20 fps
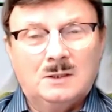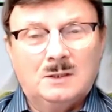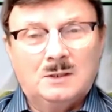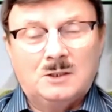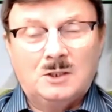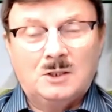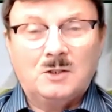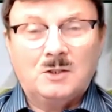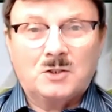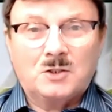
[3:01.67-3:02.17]

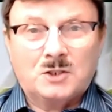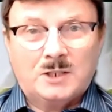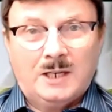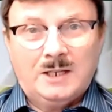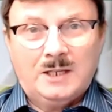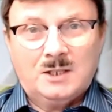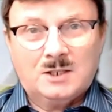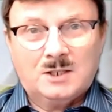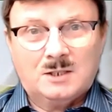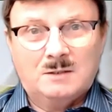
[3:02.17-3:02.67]
the other
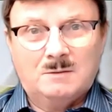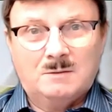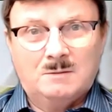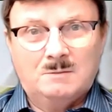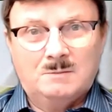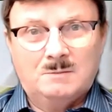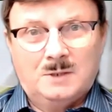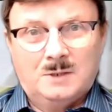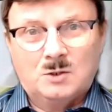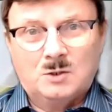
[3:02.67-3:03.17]
states,
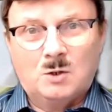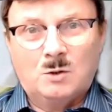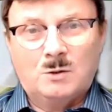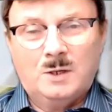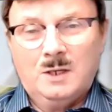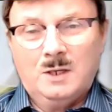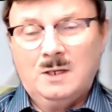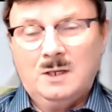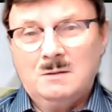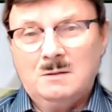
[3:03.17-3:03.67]

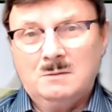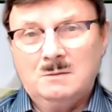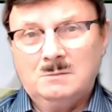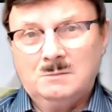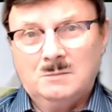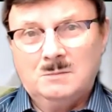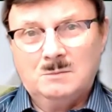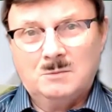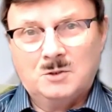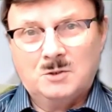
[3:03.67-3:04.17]
Victoria,
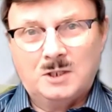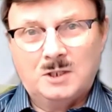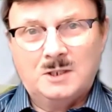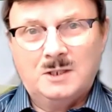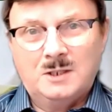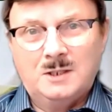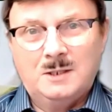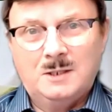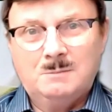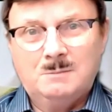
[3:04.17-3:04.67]

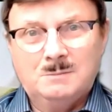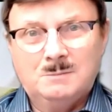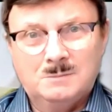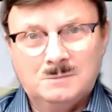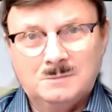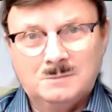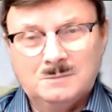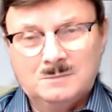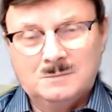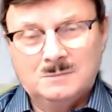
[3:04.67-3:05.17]
Sydney,
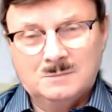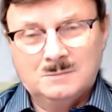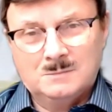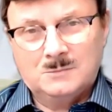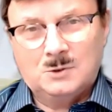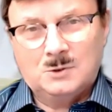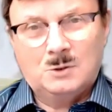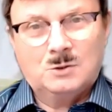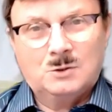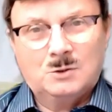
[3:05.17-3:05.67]

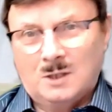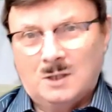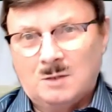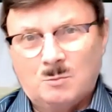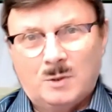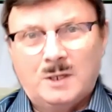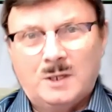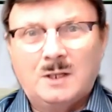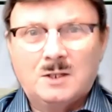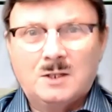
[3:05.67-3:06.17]
New South
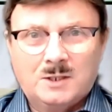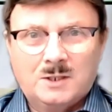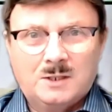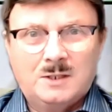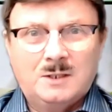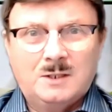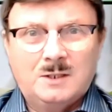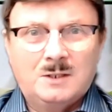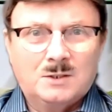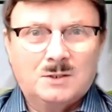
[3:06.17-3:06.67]
Wales, that
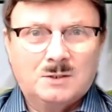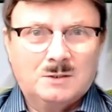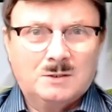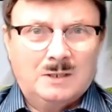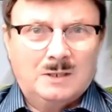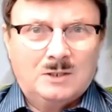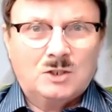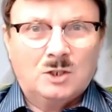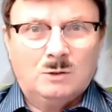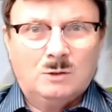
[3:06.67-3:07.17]
is,
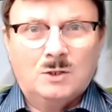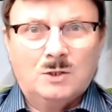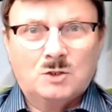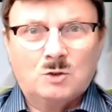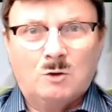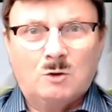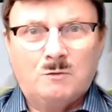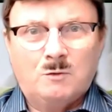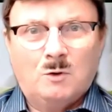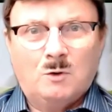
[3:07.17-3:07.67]
and so on and
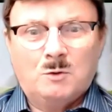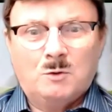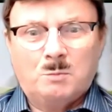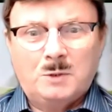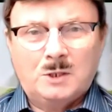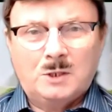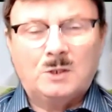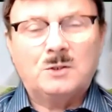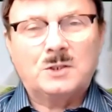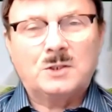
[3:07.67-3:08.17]
so forth. We
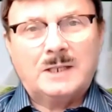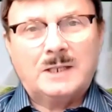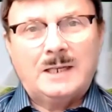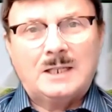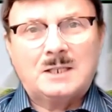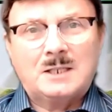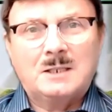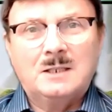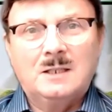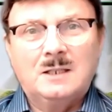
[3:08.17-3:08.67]
know the
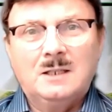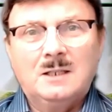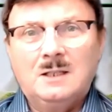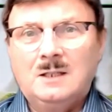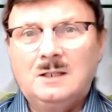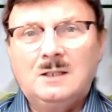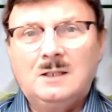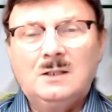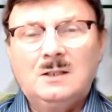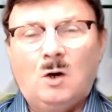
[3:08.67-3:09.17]
states.
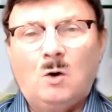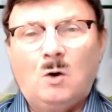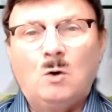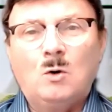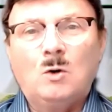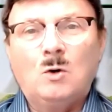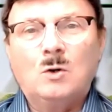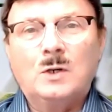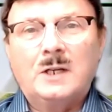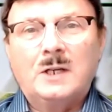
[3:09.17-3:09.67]

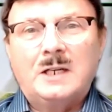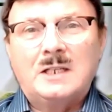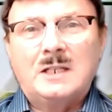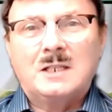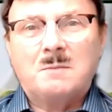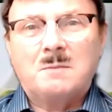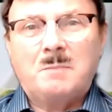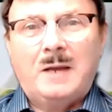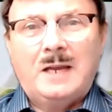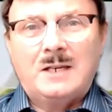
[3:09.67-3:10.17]
All
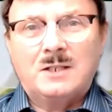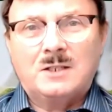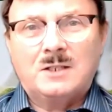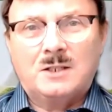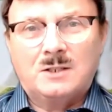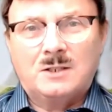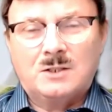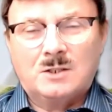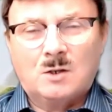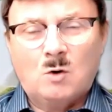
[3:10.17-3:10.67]

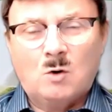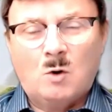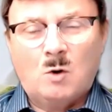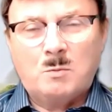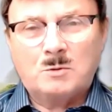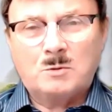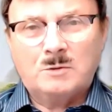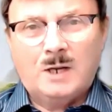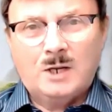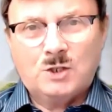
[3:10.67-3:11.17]
independent
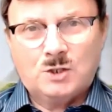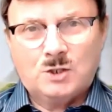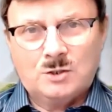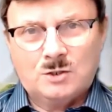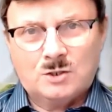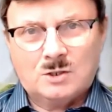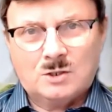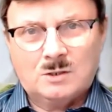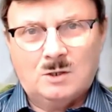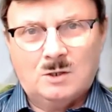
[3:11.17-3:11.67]

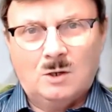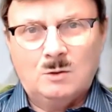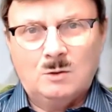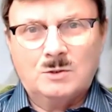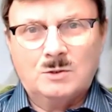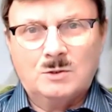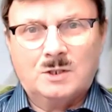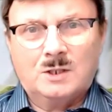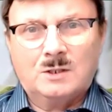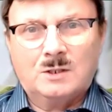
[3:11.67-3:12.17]
corporations
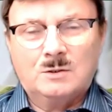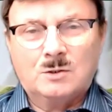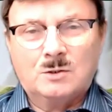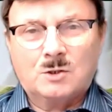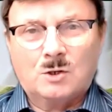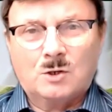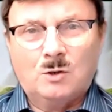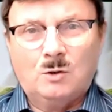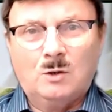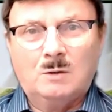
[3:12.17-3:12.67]
owned and
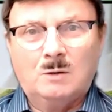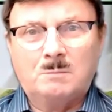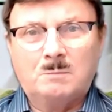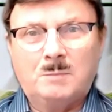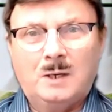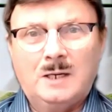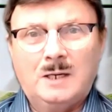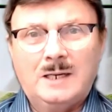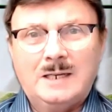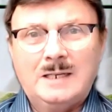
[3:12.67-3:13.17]
controlled
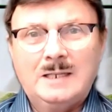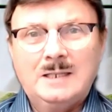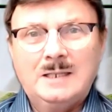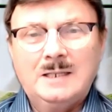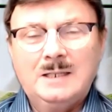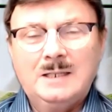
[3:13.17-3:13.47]
by